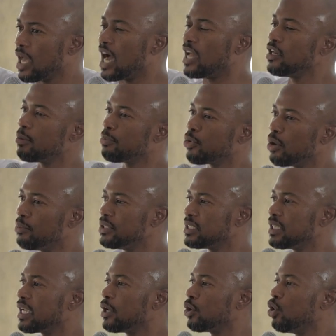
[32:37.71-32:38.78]
under
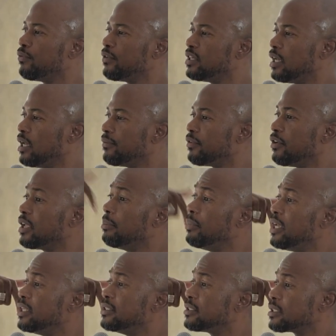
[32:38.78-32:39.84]
promising and over delivering
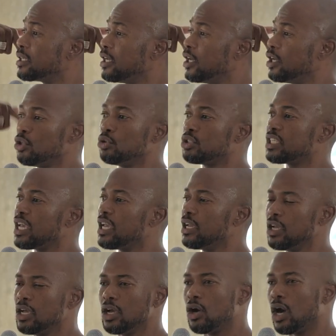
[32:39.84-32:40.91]
means you
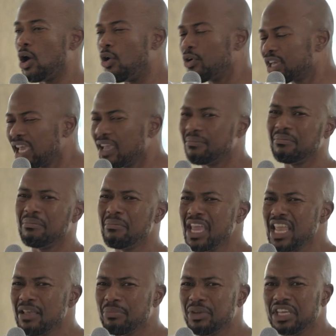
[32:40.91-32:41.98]
say, okay,
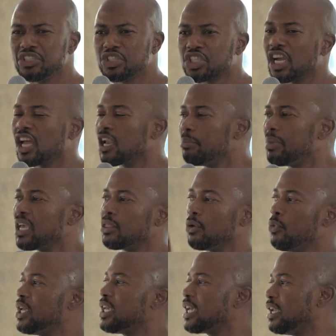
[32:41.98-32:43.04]
maybe inshallah by the
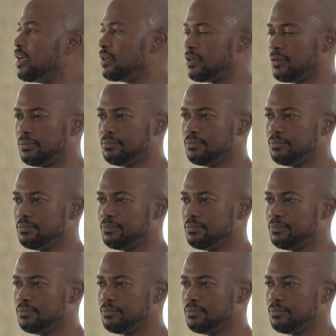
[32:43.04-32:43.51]
weekend.